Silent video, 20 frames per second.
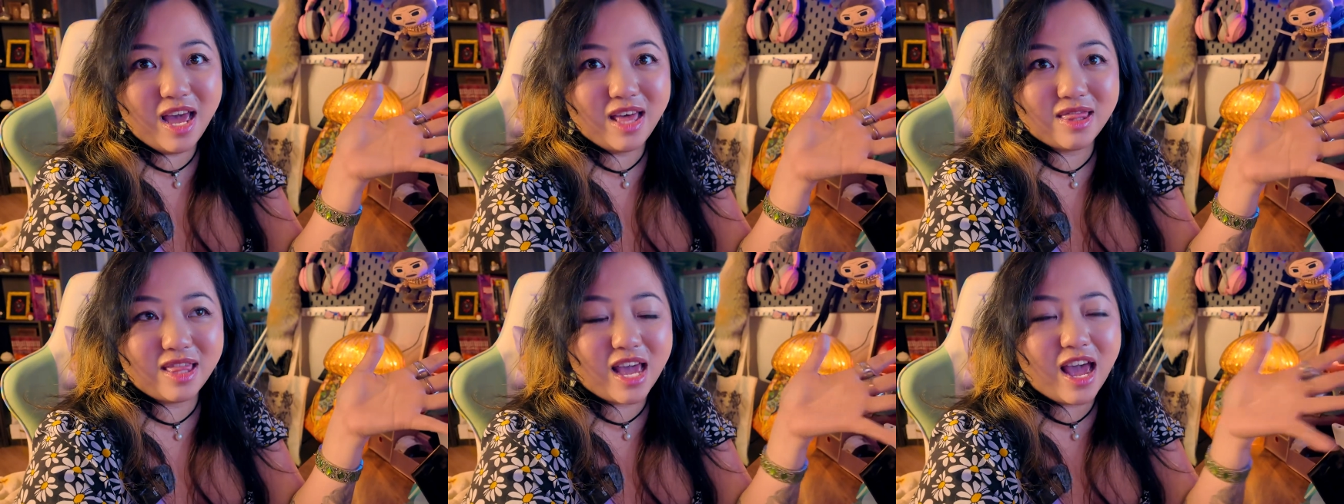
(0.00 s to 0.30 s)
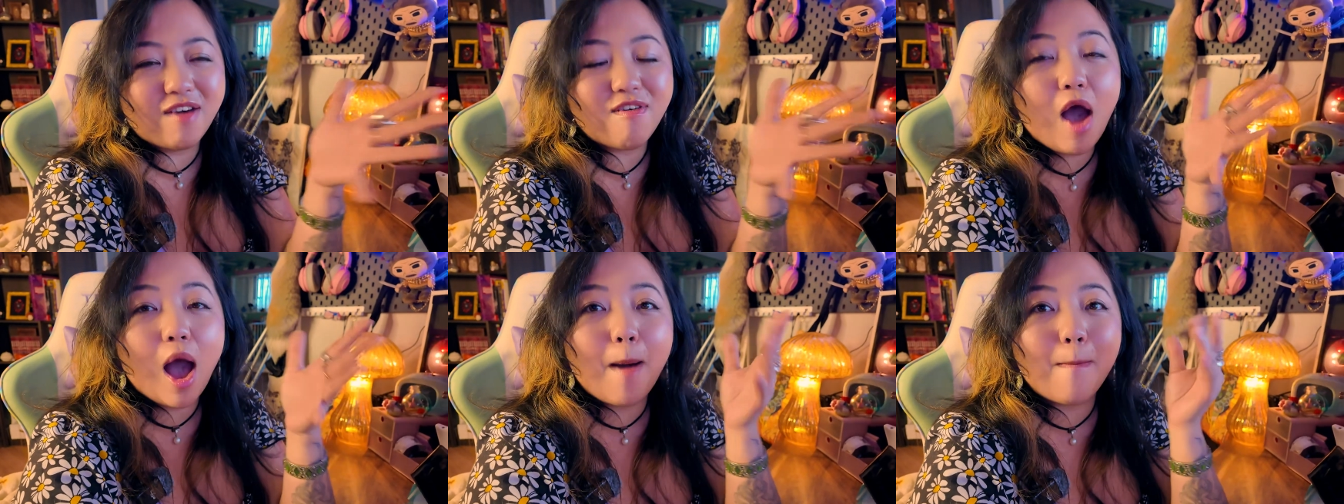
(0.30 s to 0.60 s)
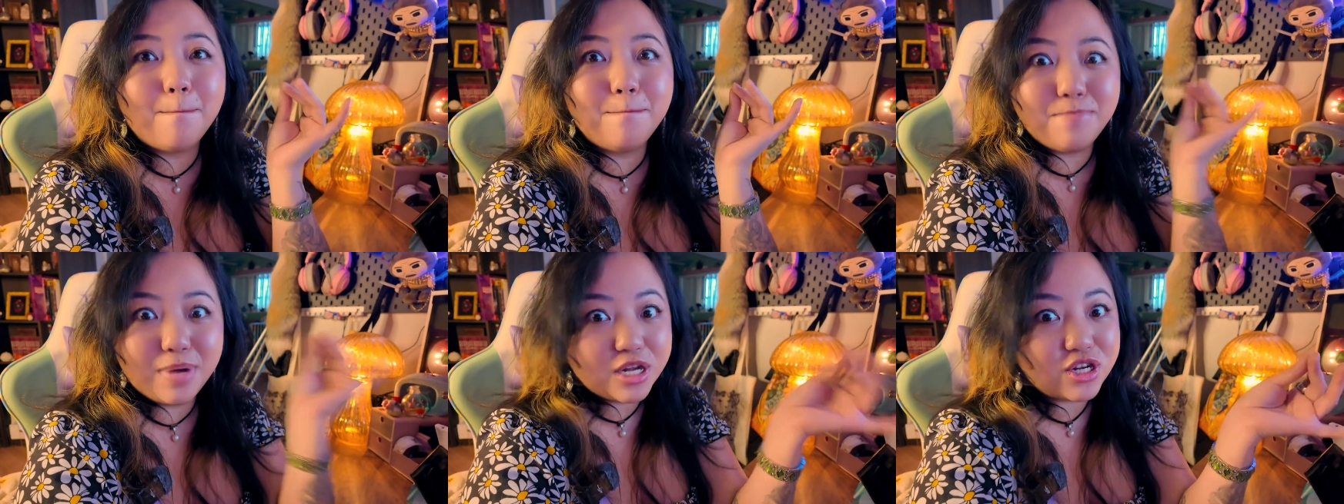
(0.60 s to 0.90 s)
and they have a
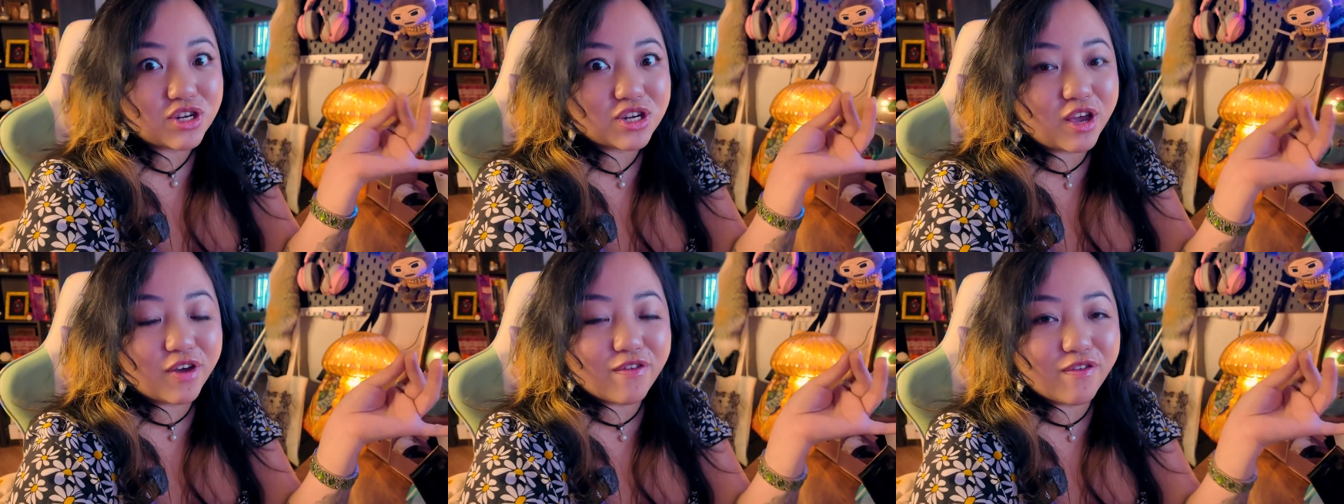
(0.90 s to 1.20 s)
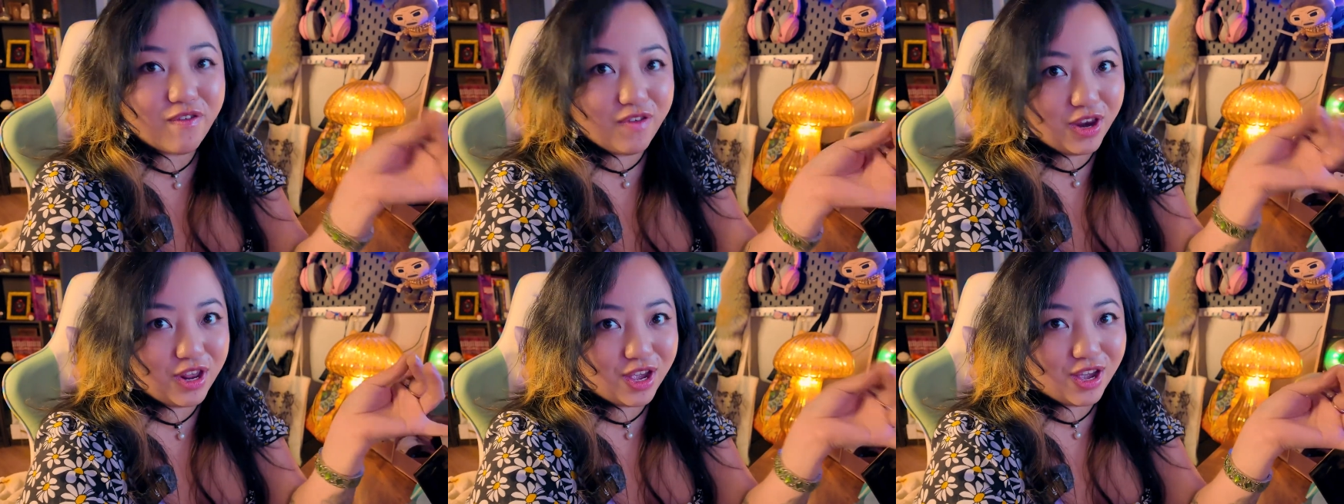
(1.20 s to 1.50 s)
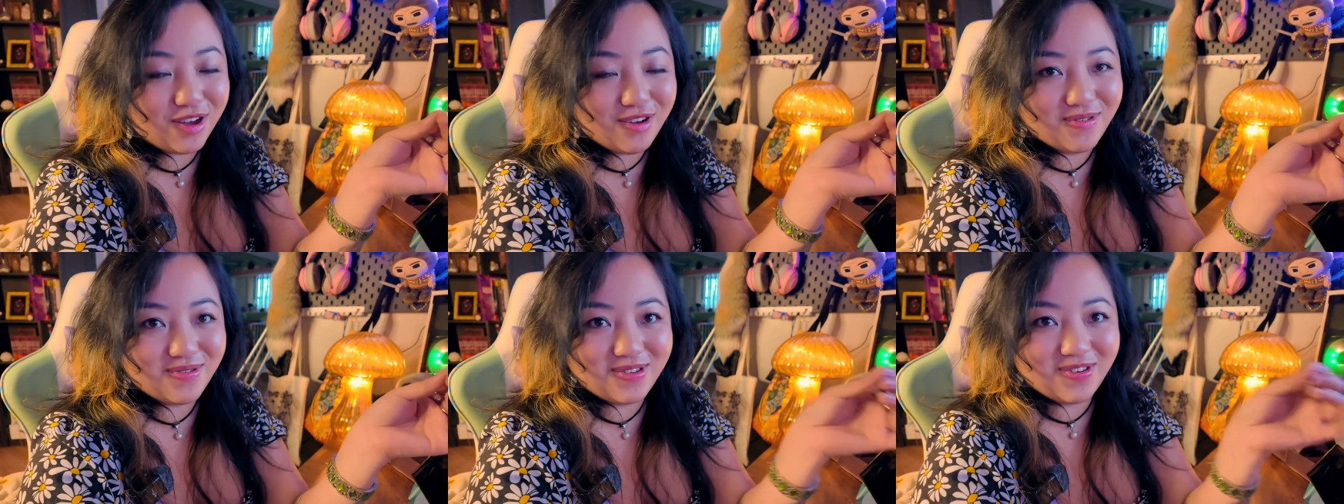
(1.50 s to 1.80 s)
bunch of
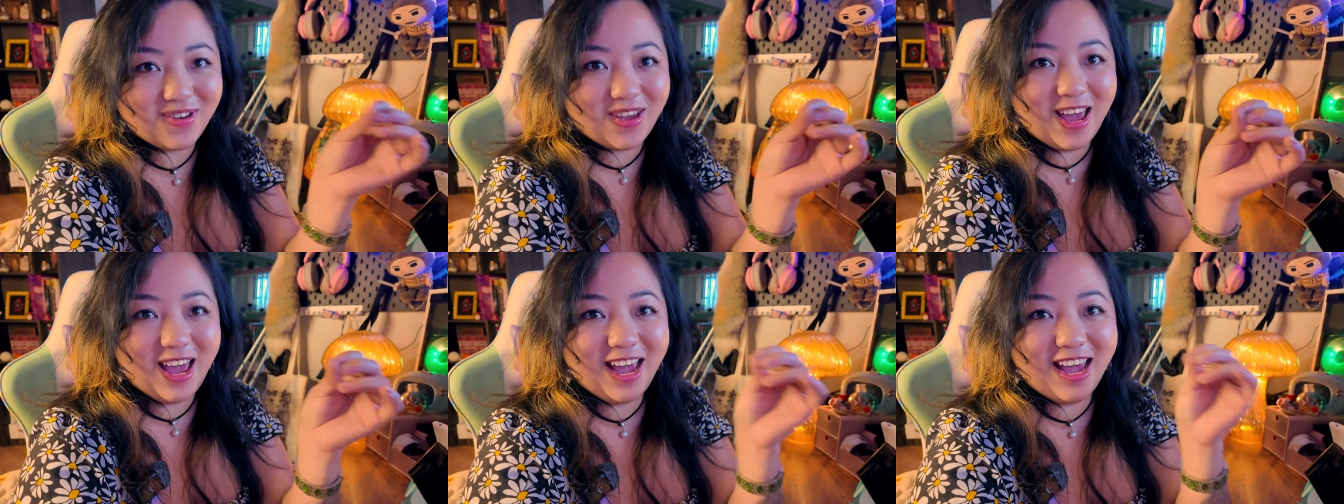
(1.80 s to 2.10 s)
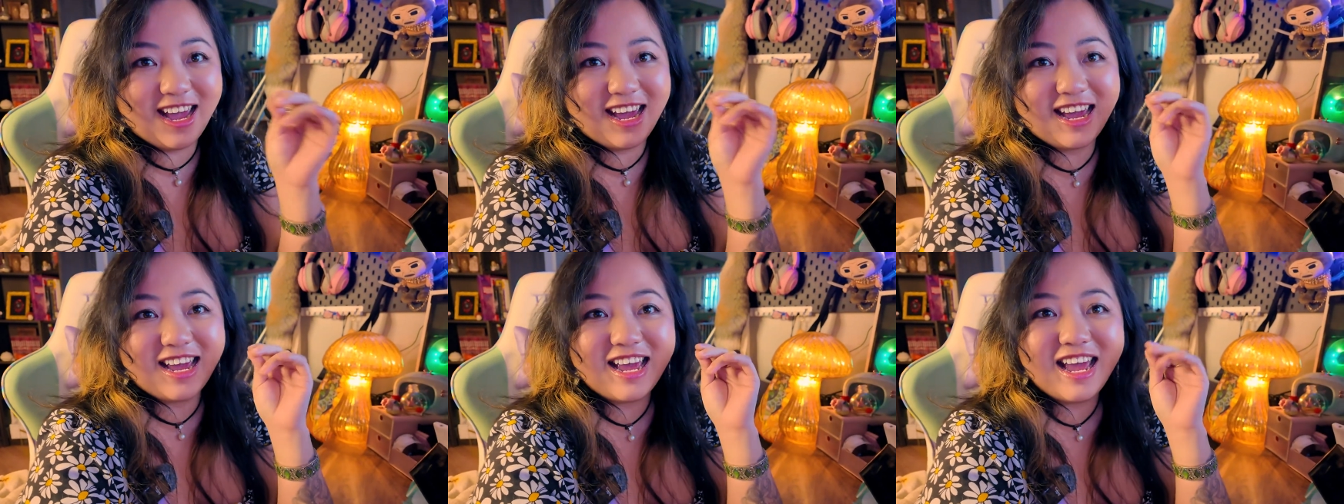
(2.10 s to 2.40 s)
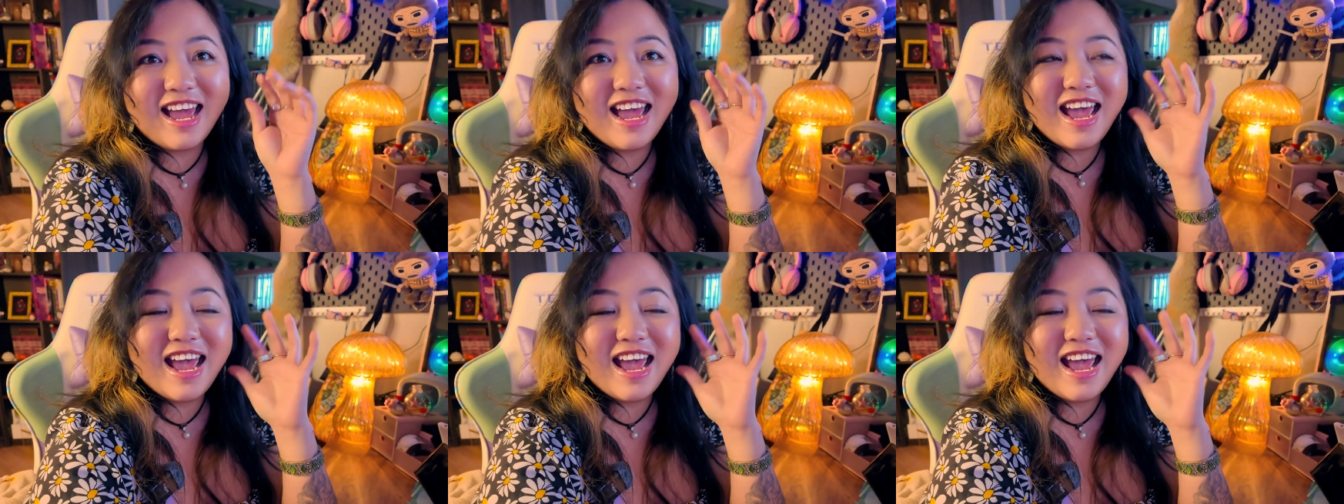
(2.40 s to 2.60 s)
videos, okay?